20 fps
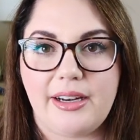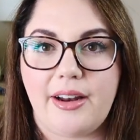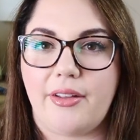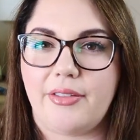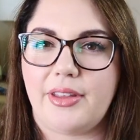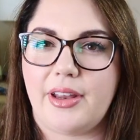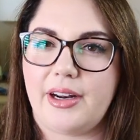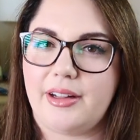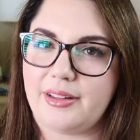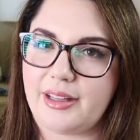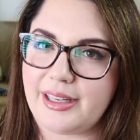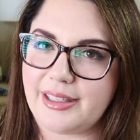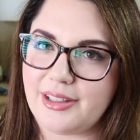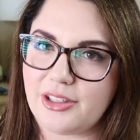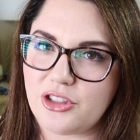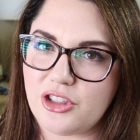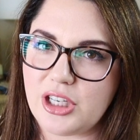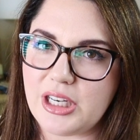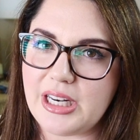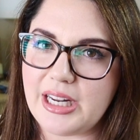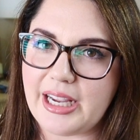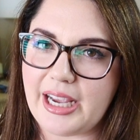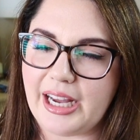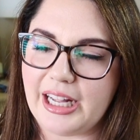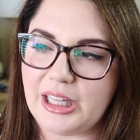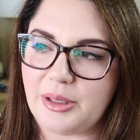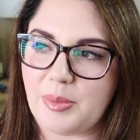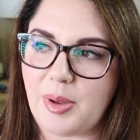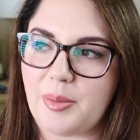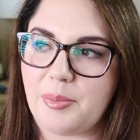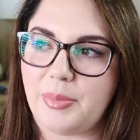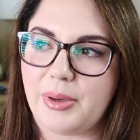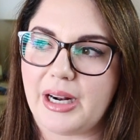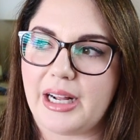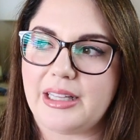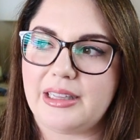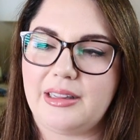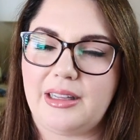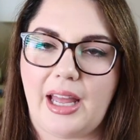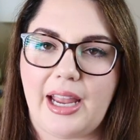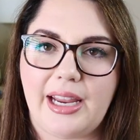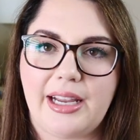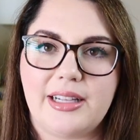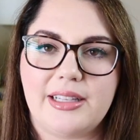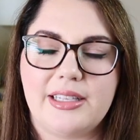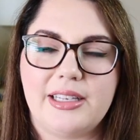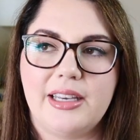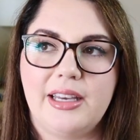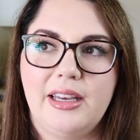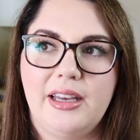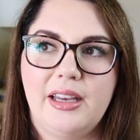Not that I like the cheating element, but I liked